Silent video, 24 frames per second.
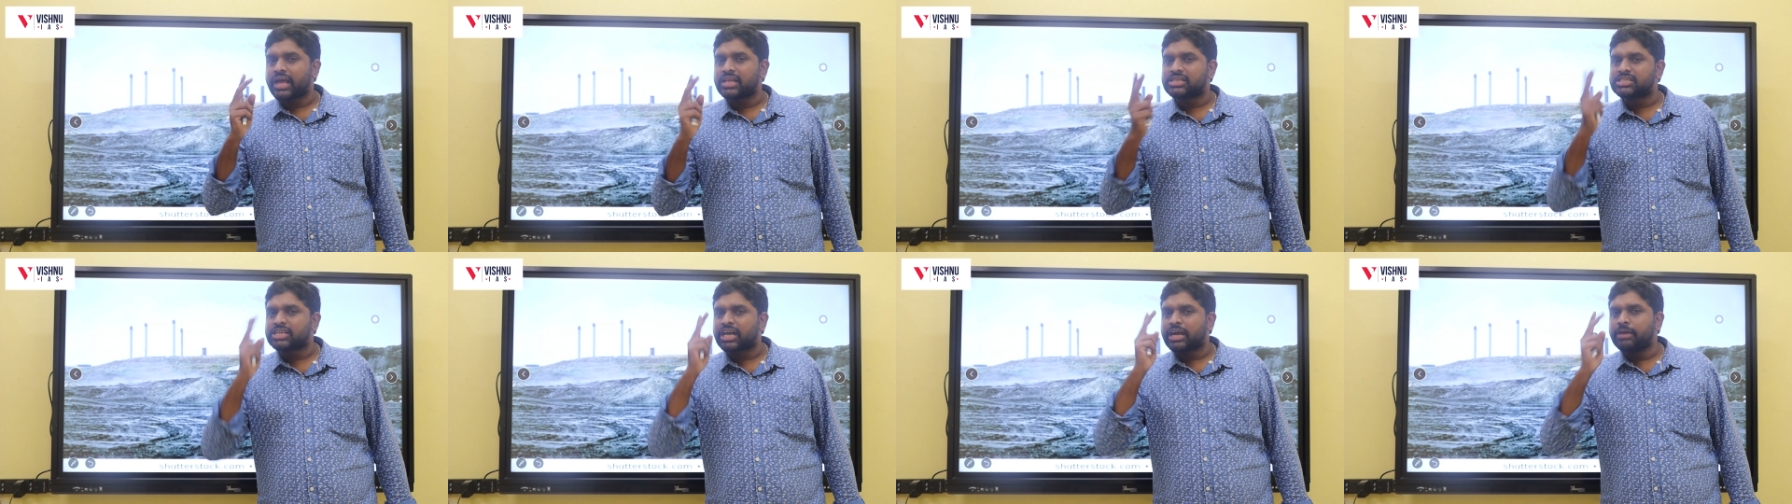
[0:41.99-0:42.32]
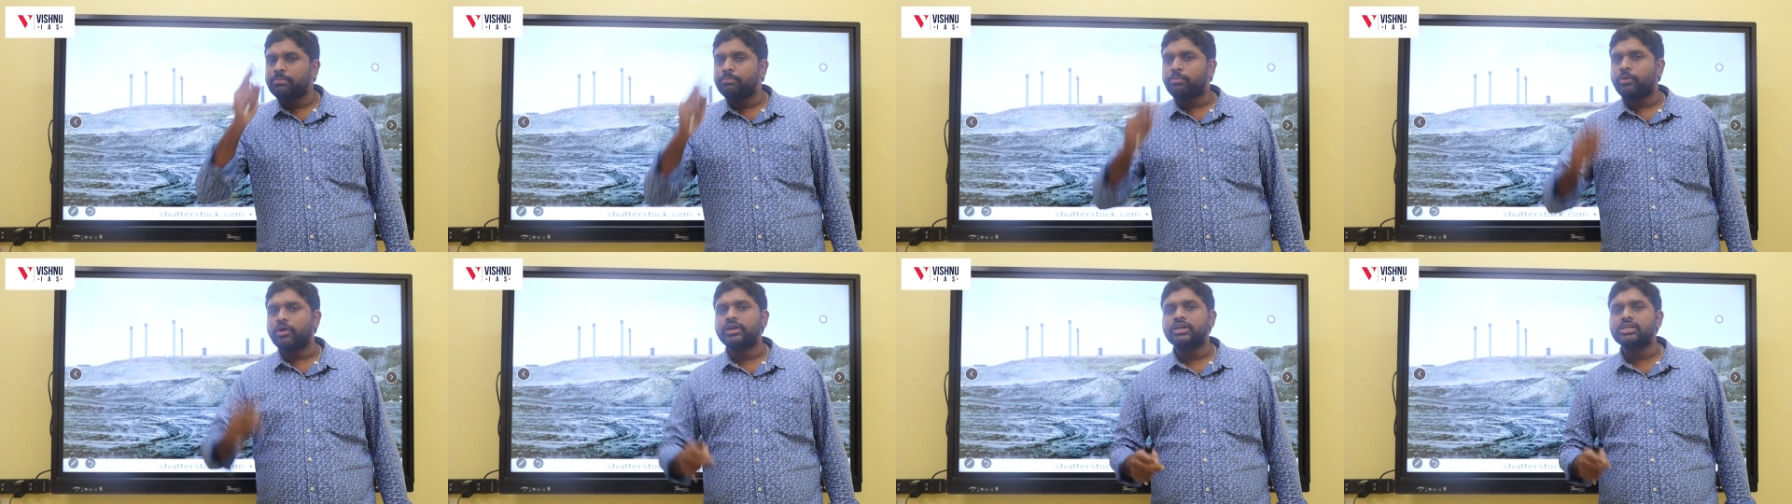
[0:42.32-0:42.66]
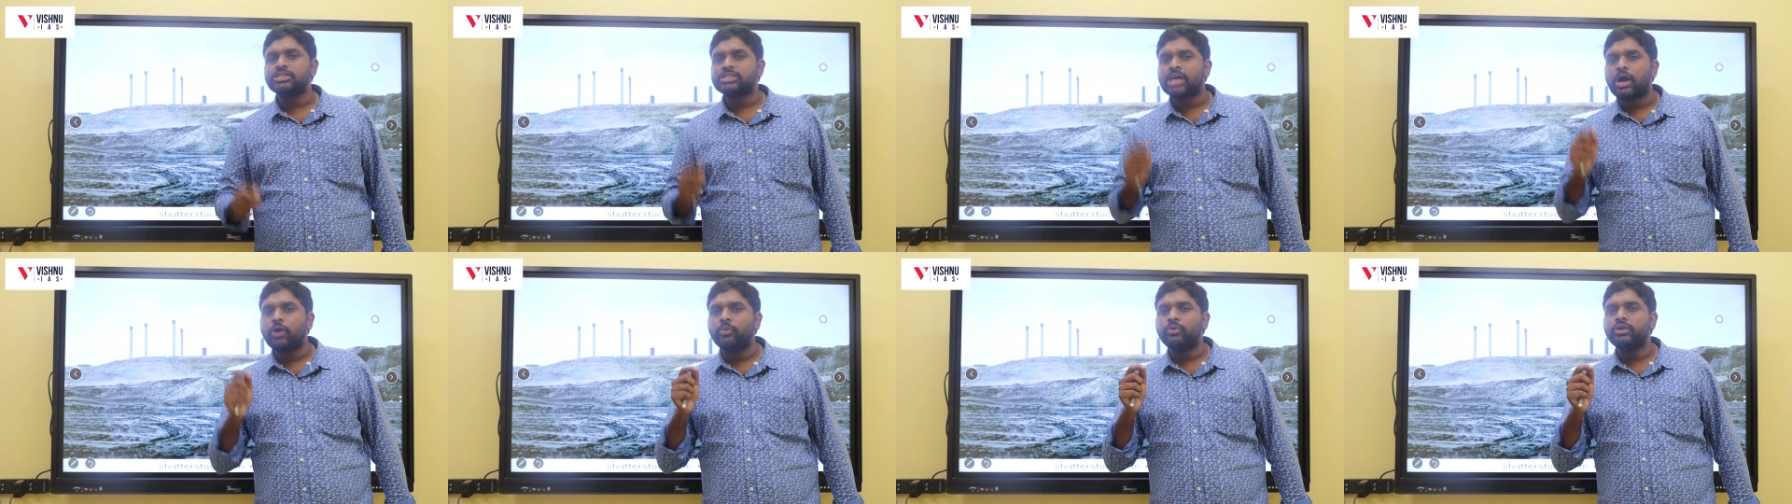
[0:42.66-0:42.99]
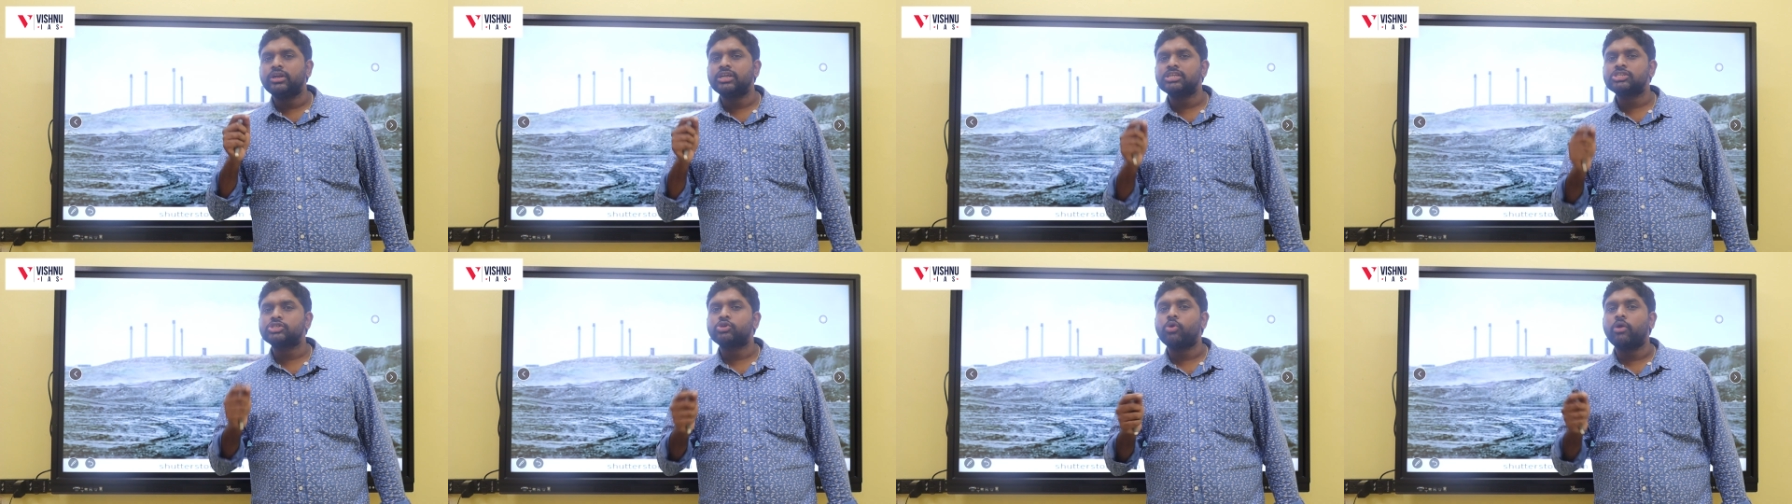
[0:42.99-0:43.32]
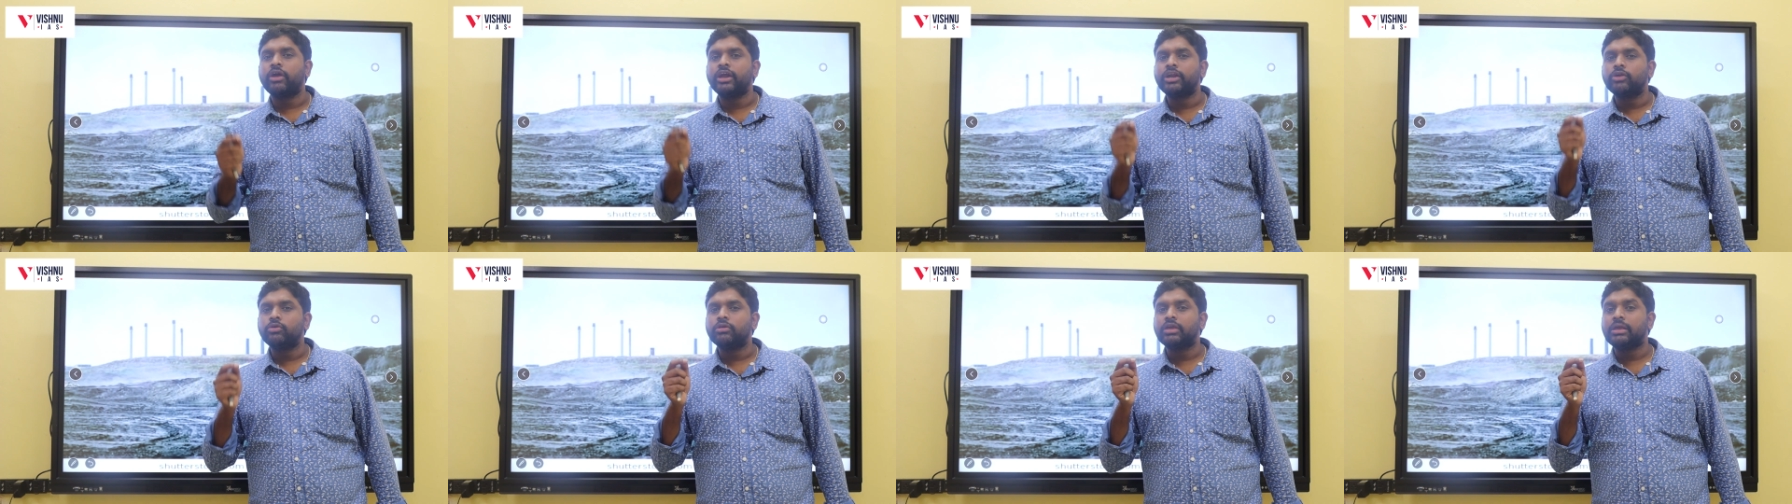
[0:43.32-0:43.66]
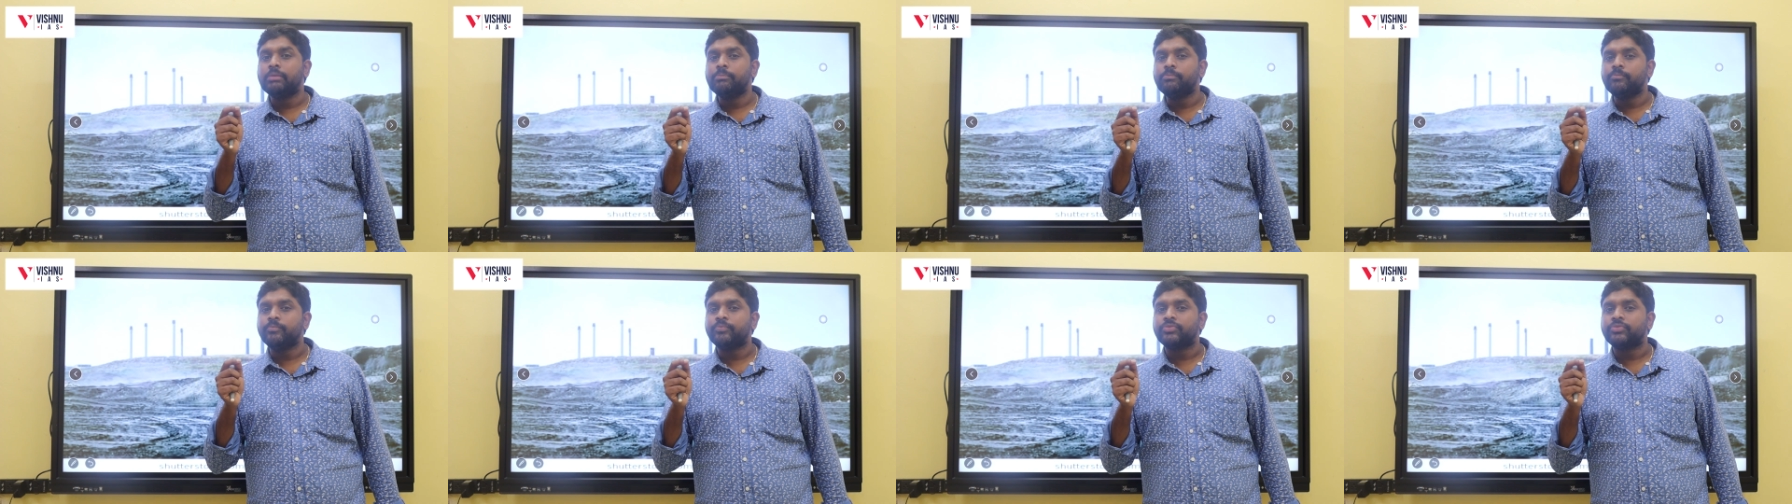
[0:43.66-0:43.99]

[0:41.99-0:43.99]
And second point is how it is going to